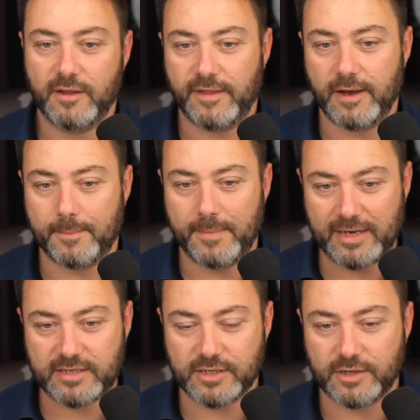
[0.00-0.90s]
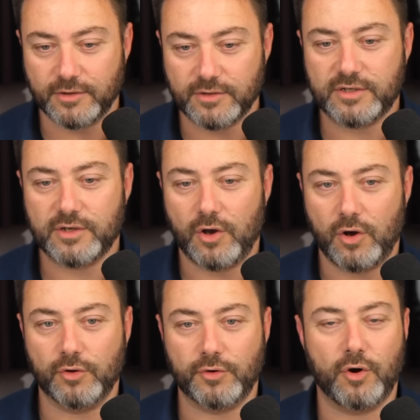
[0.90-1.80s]
They are Mexicans
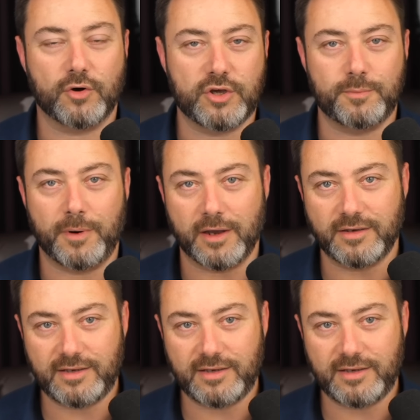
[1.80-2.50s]
on occupied